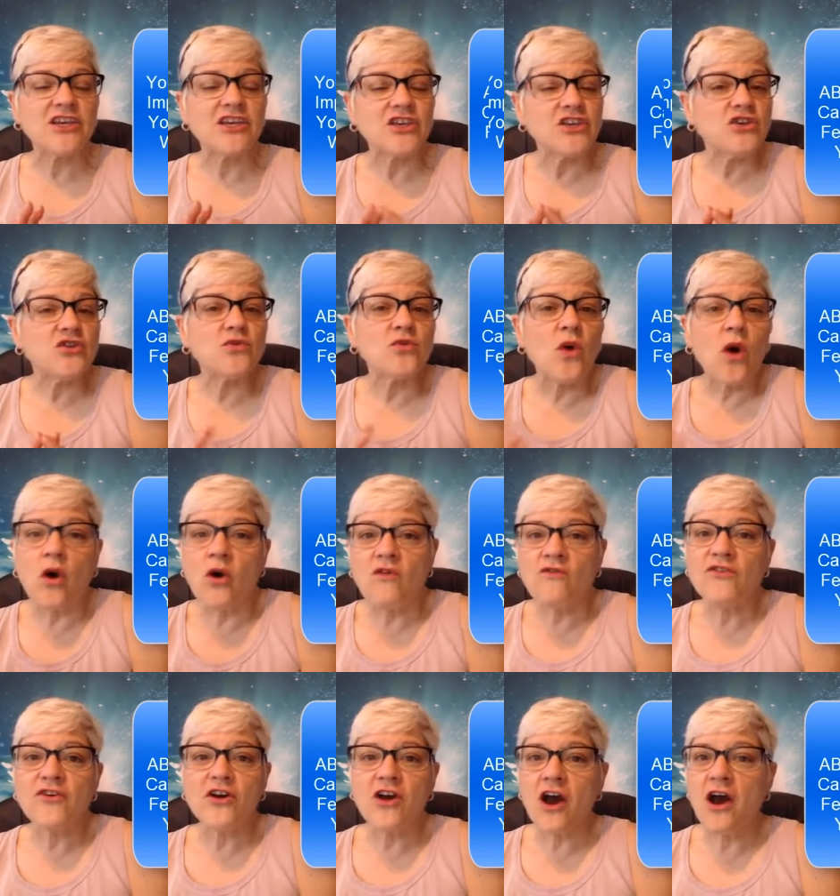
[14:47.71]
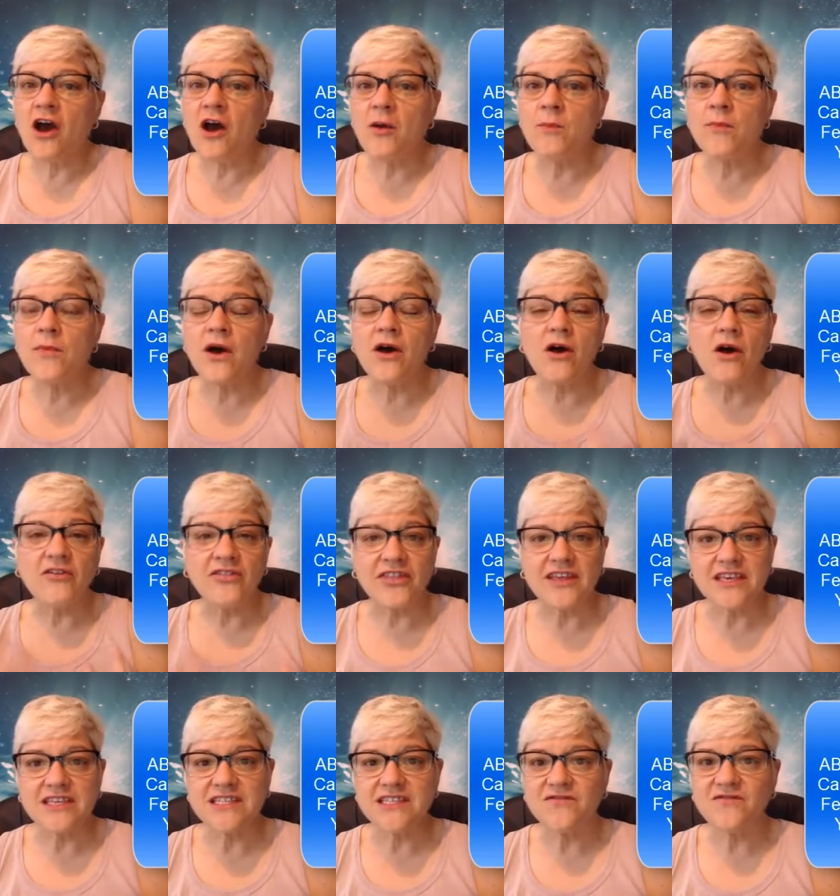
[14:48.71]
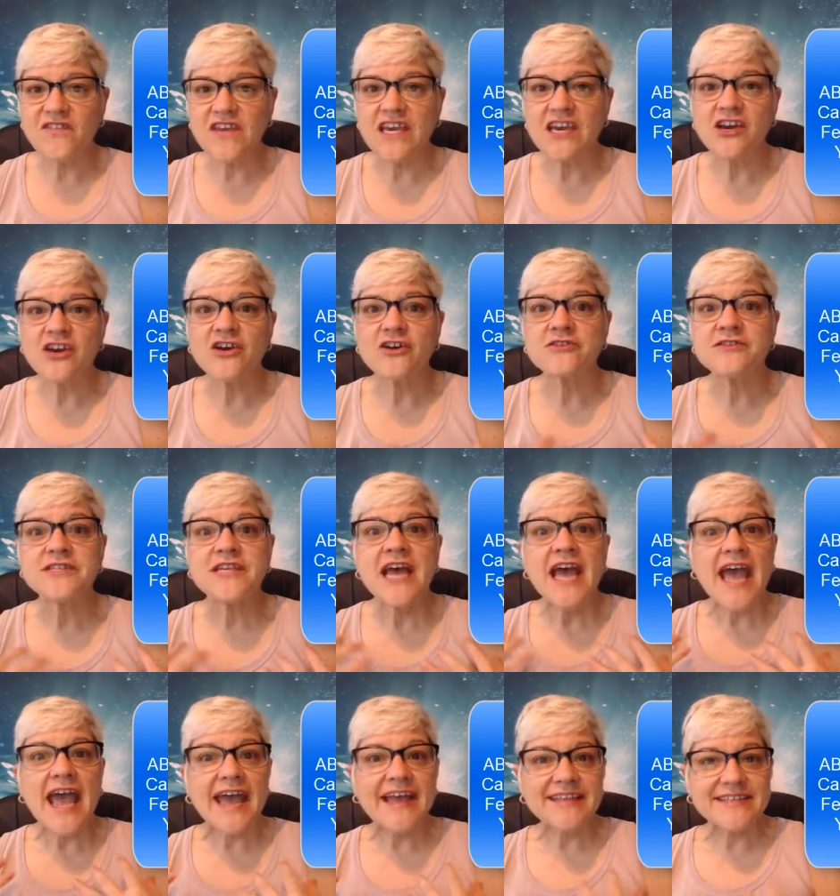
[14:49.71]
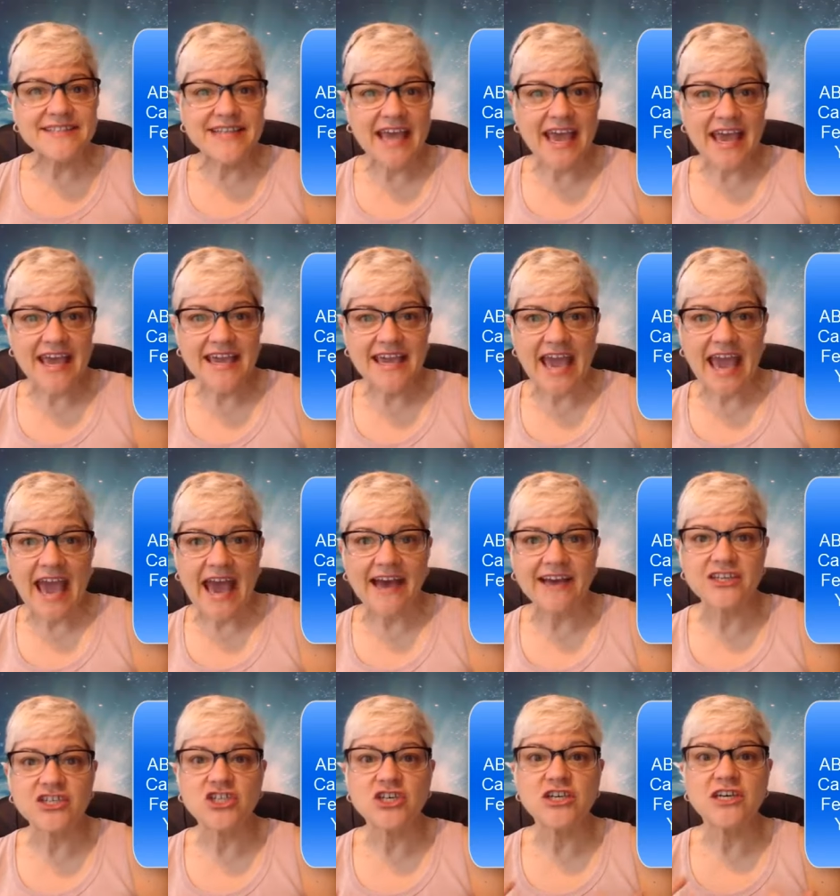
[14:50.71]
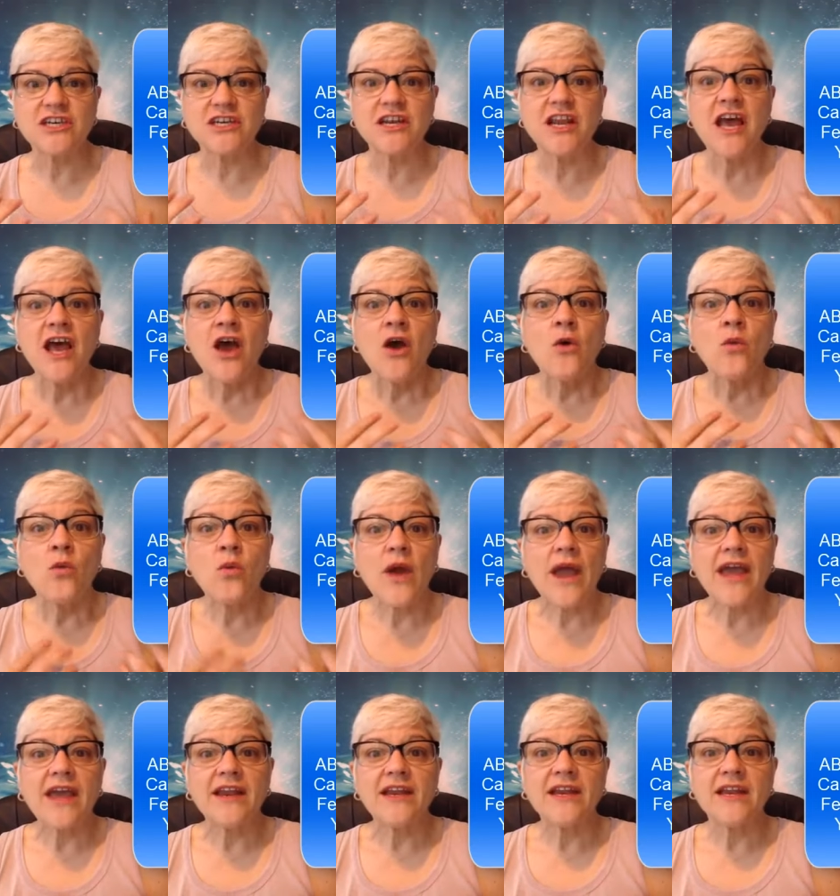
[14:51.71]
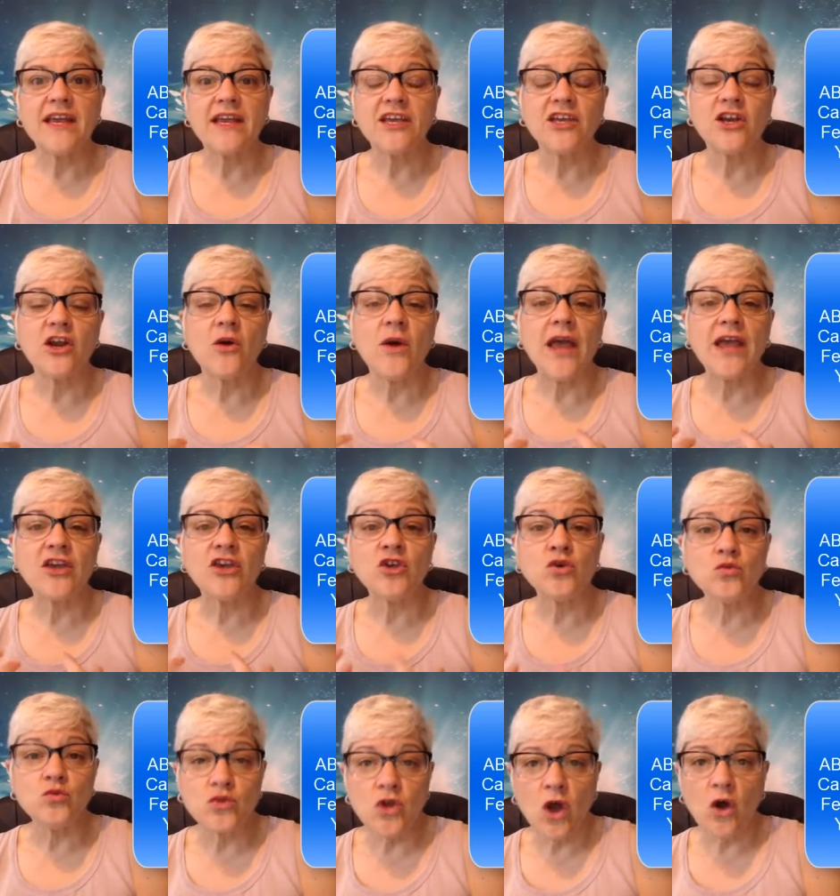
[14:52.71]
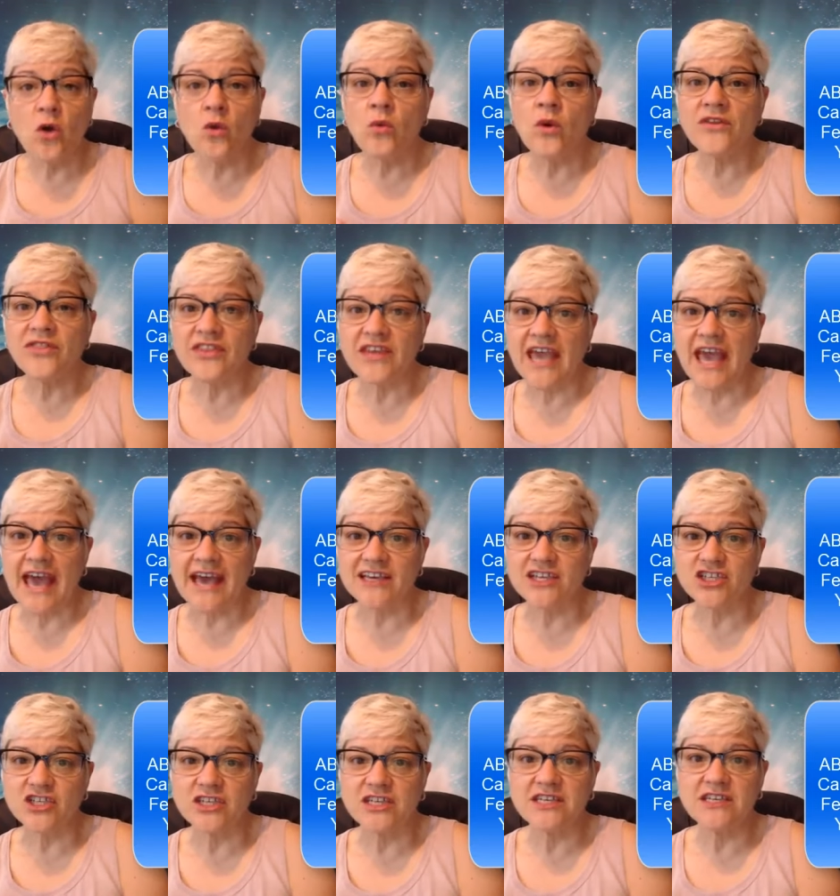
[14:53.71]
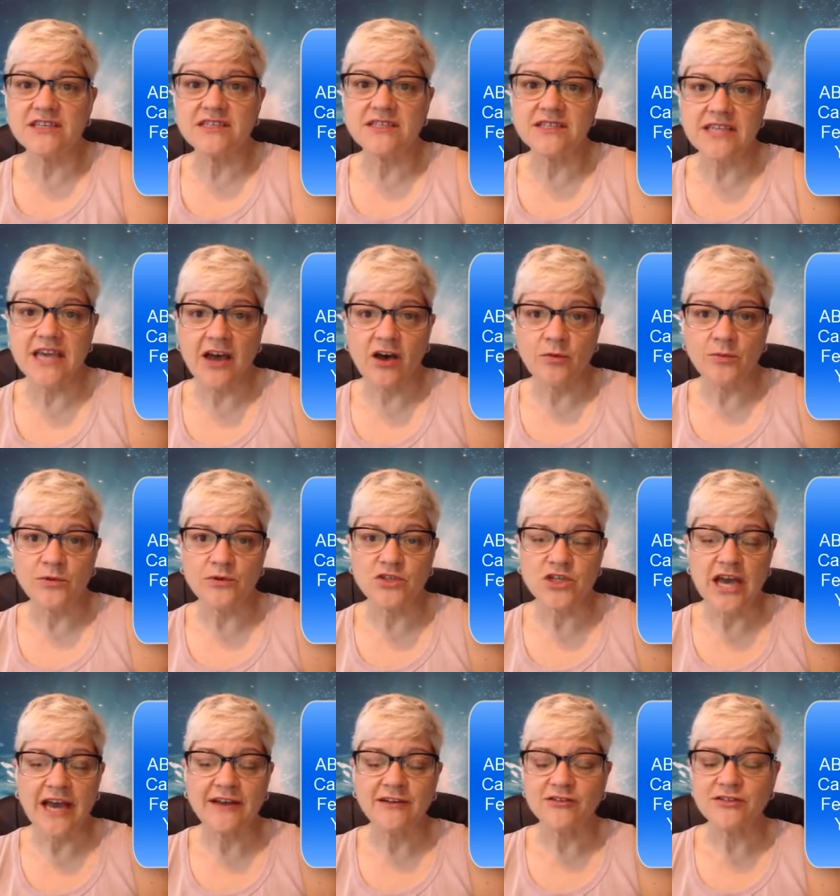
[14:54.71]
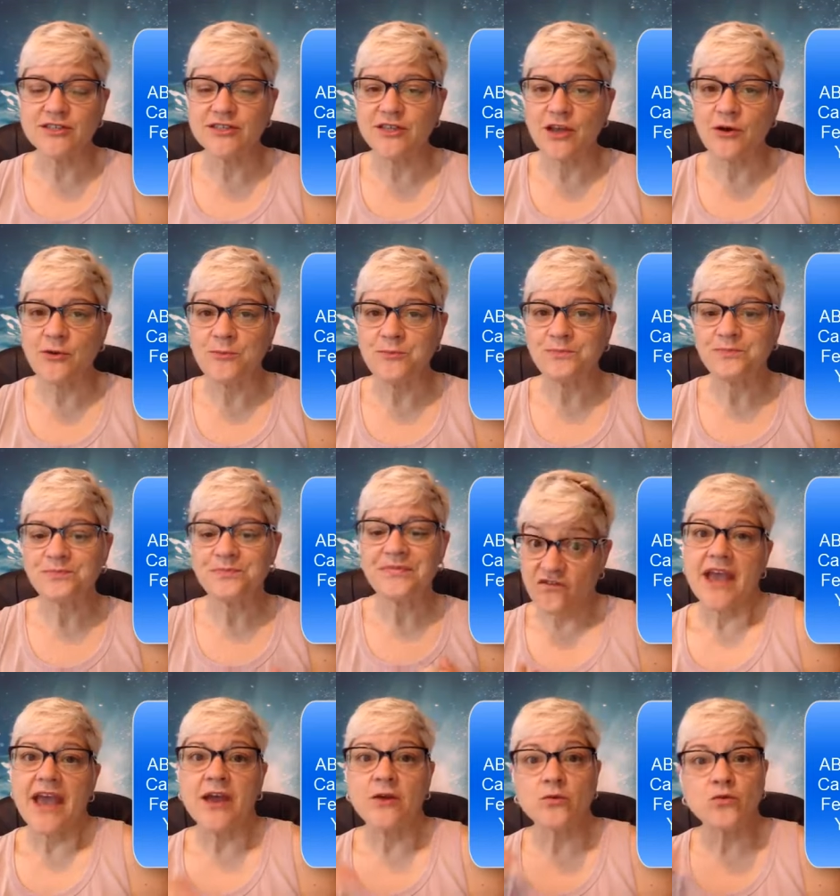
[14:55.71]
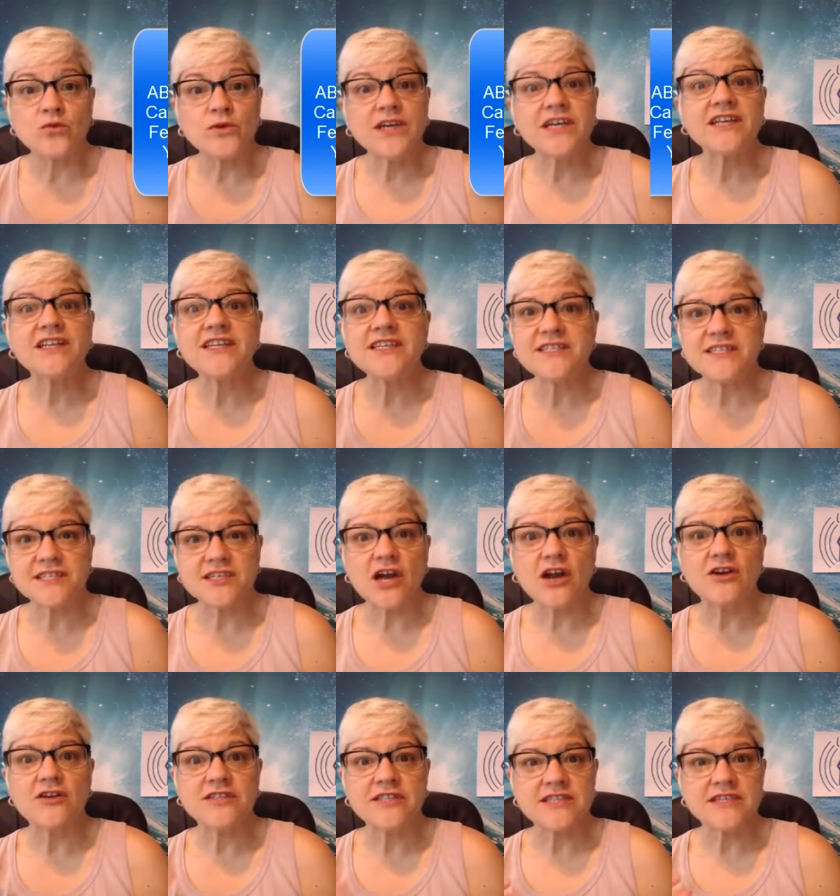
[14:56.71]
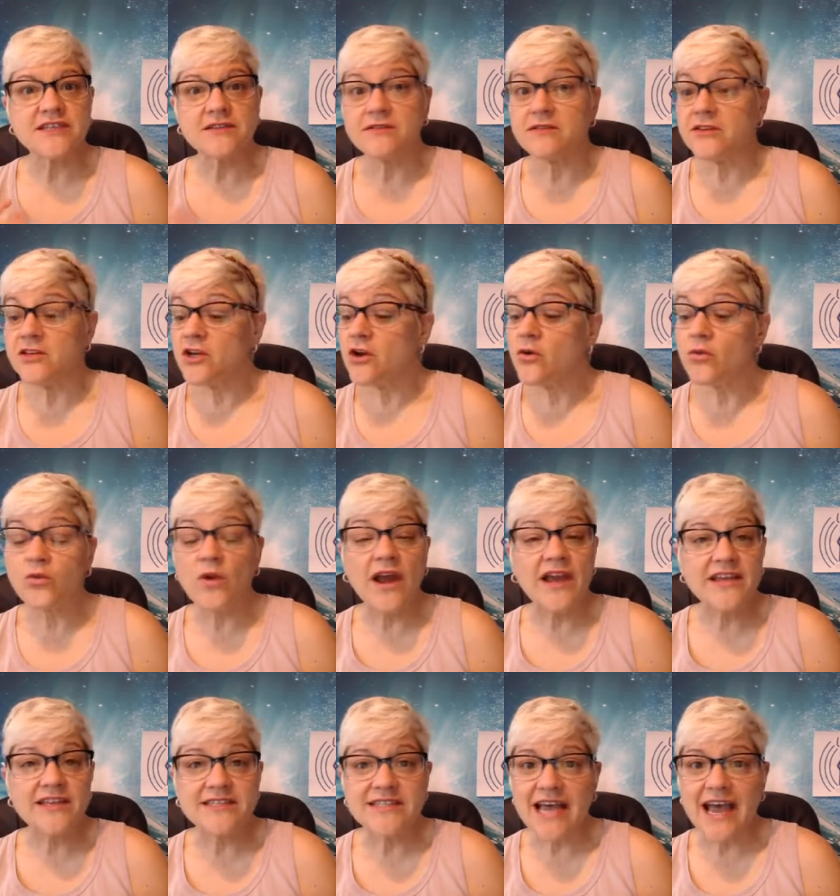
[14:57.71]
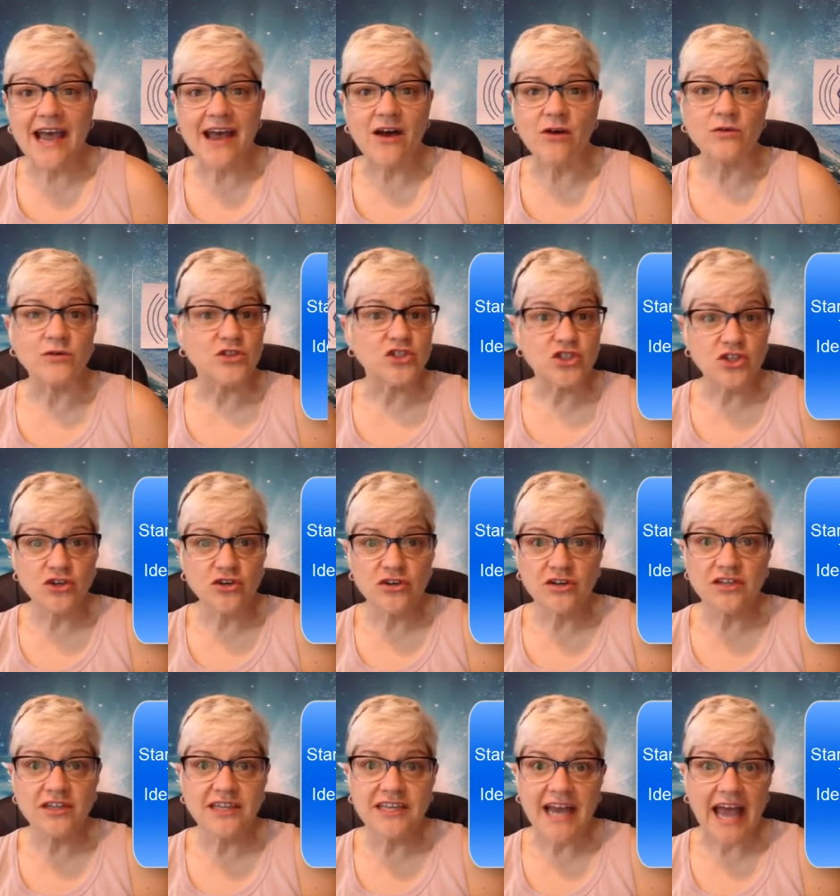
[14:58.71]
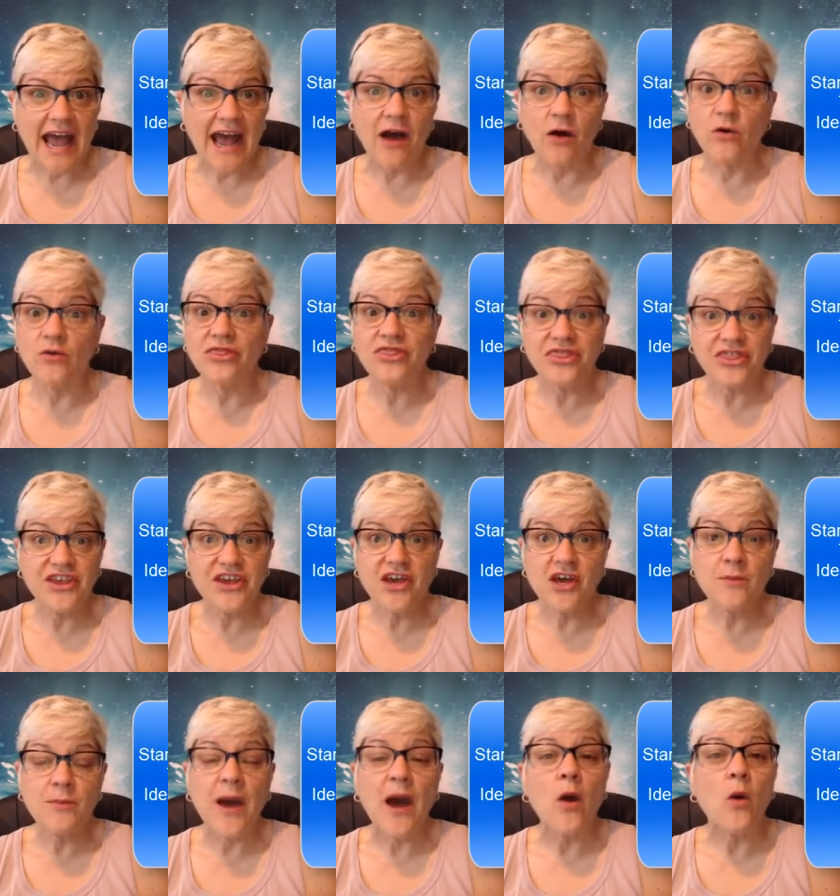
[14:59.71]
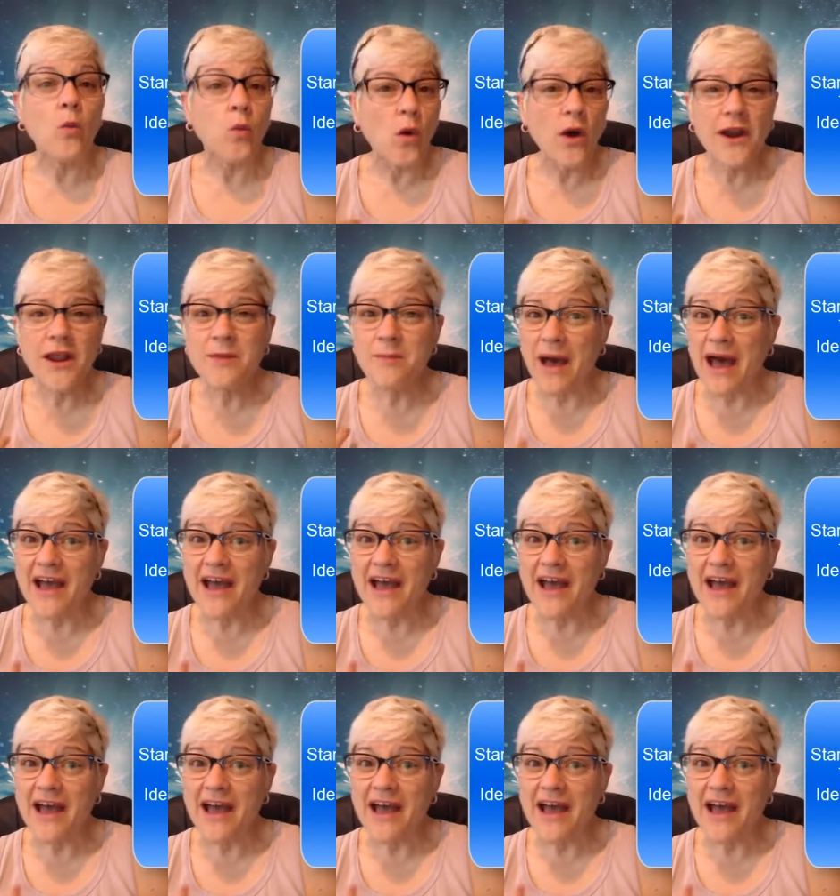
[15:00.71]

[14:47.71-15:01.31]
You overcome these fears and take action when, you know, you know what the action is to help your child. So, and really start to, you know, write down, journal it out, think about what am